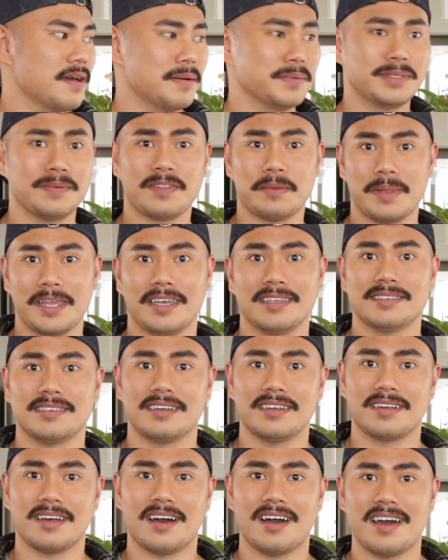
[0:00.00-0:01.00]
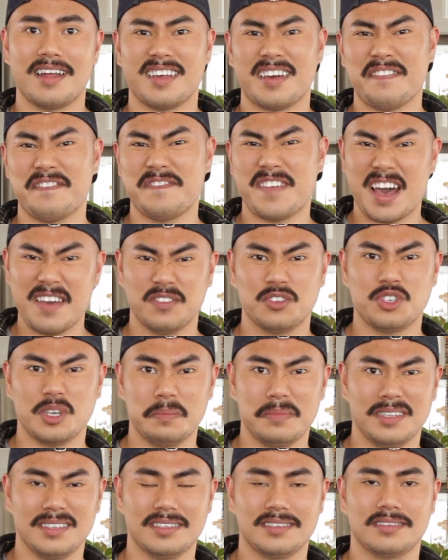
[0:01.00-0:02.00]
some of the plants that I got 5
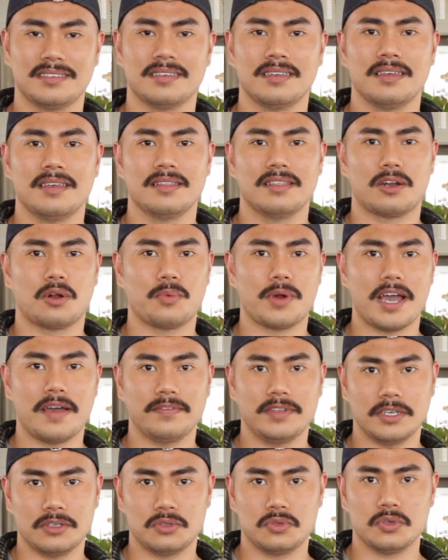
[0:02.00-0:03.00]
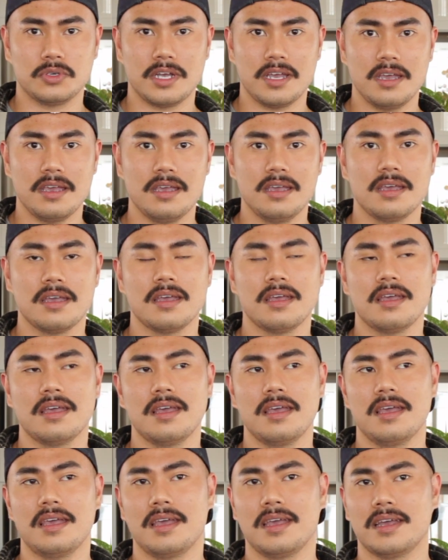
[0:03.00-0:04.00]
shipments that arrived yesterday,
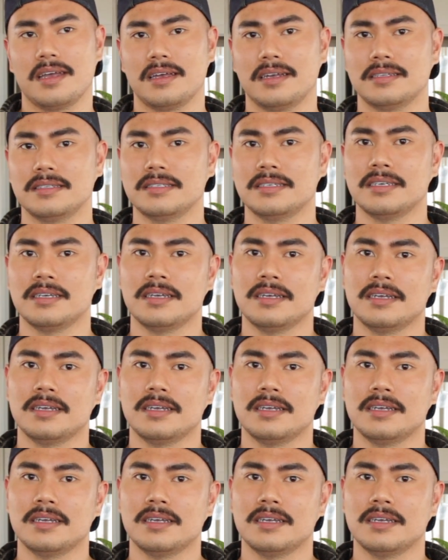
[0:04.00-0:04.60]
and